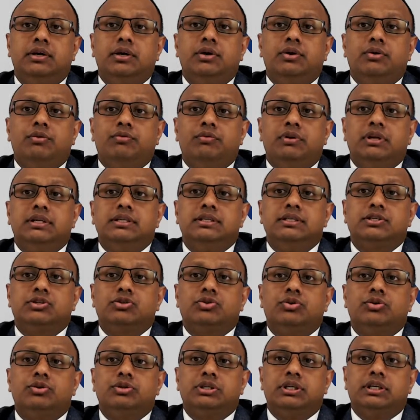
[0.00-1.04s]
Will this
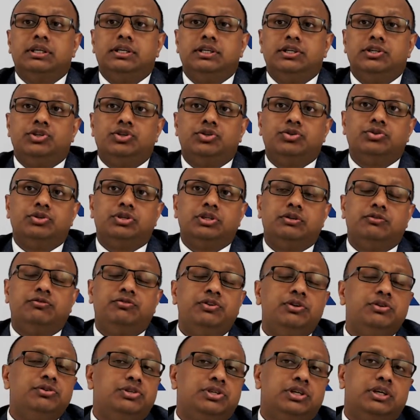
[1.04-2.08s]
cause any issues in
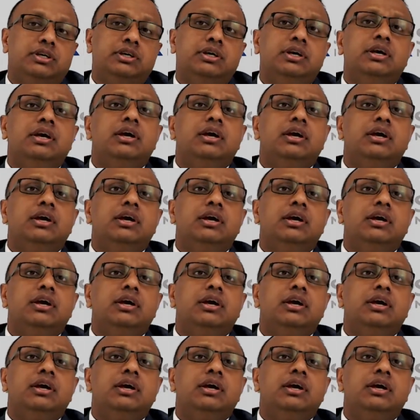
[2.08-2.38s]
future?